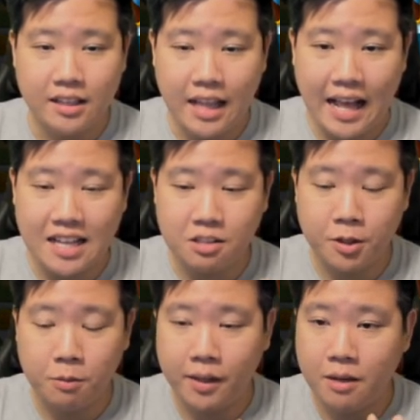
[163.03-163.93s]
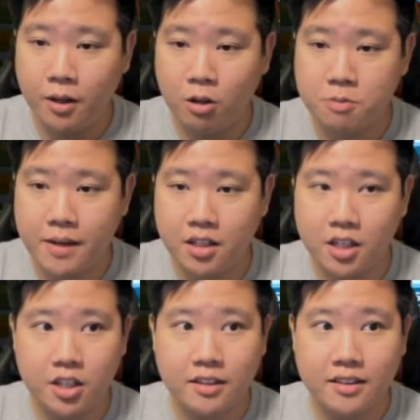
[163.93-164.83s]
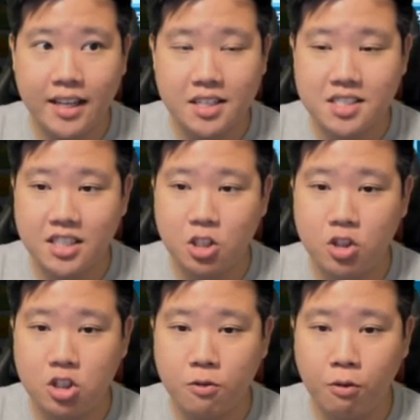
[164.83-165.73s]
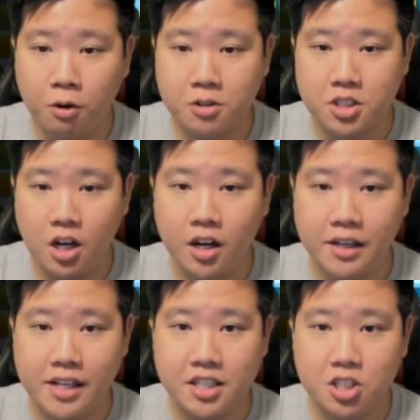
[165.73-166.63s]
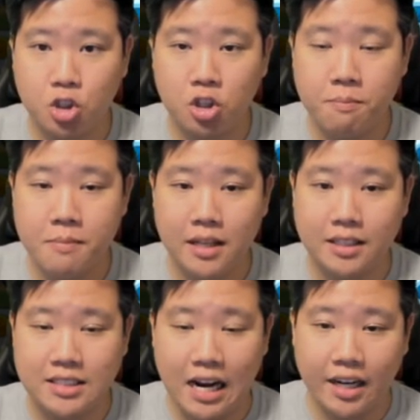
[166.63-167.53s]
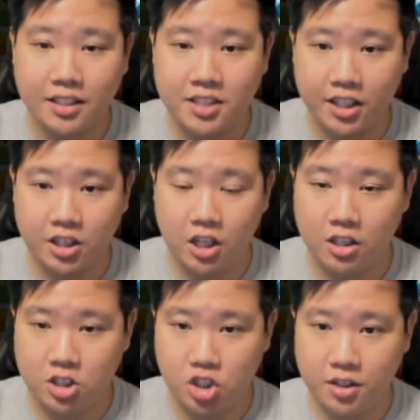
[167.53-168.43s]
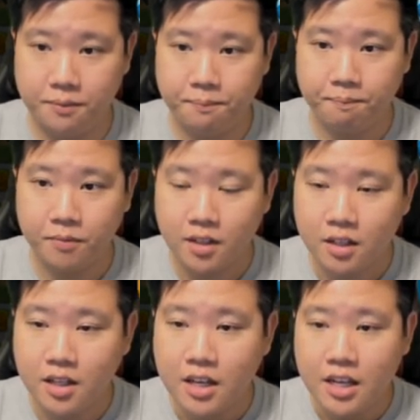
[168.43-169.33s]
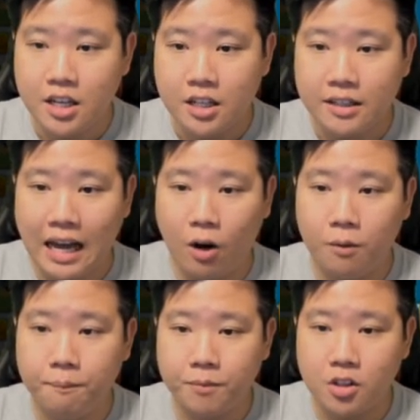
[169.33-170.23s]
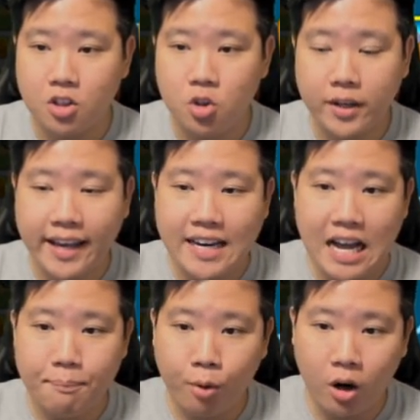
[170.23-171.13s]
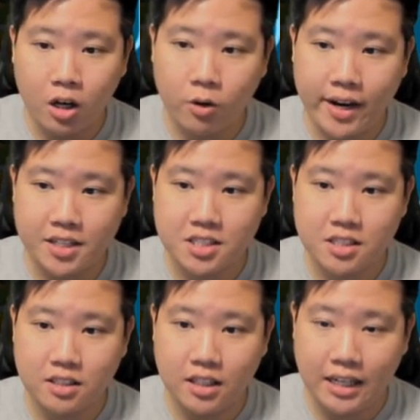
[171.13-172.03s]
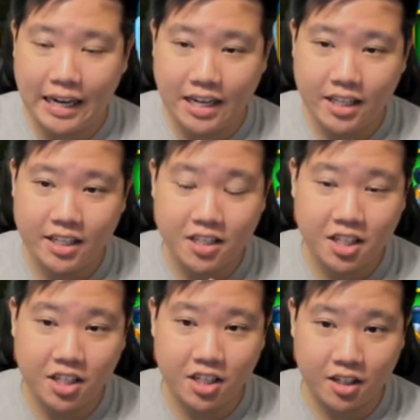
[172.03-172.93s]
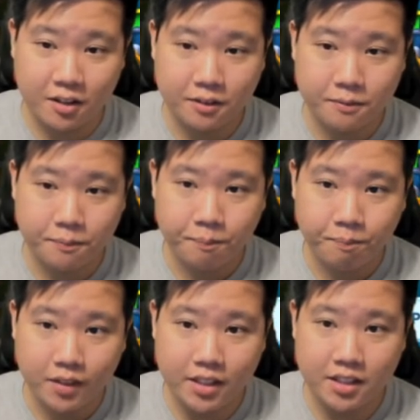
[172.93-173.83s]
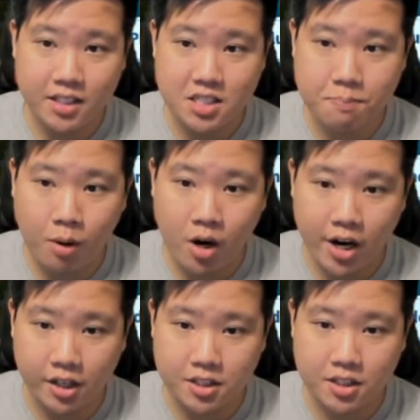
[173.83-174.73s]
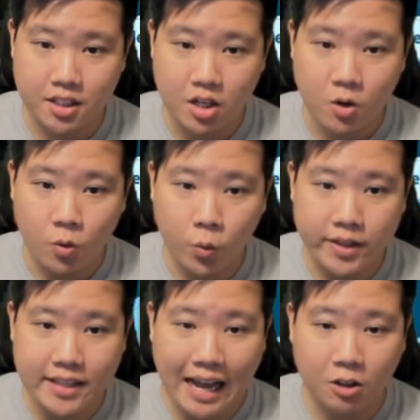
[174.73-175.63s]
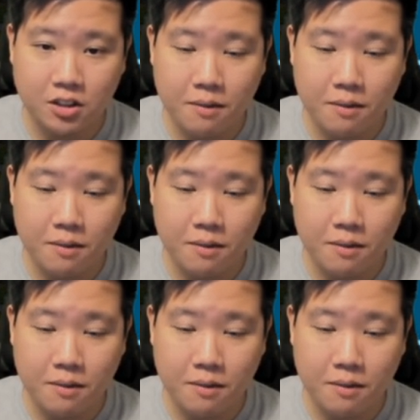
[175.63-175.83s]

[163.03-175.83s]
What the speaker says: As a free-to-play and low spender, next thing that you need to focus on is to your military technology. Now, you cannot progress in here, in this part, without